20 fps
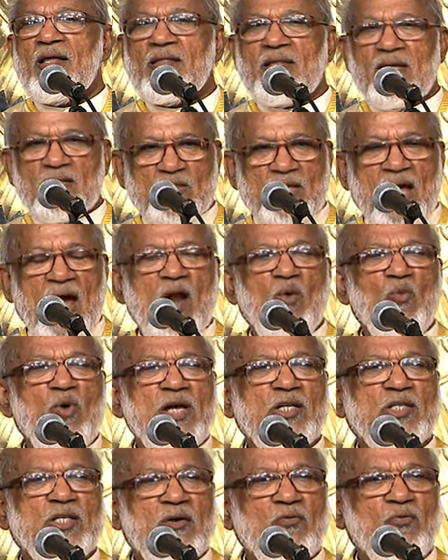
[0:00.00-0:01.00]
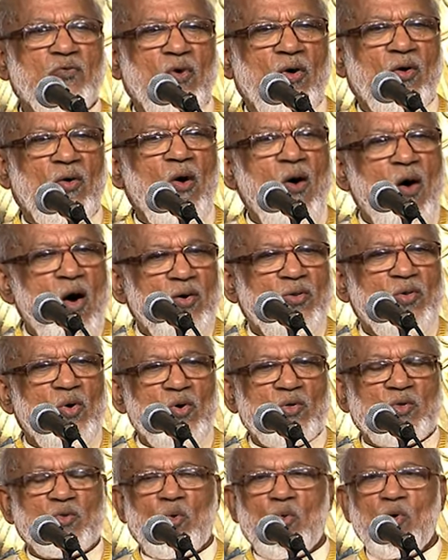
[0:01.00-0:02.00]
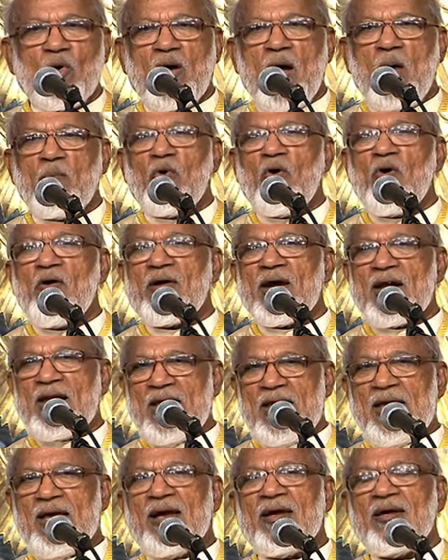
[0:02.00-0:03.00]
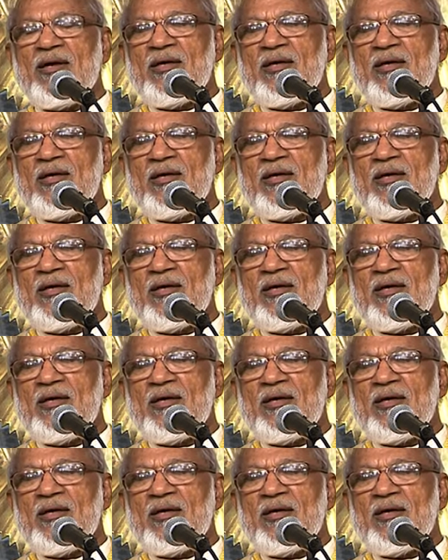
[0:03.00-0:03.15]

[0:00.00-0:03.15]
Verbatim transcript: The salvation for all those who come over here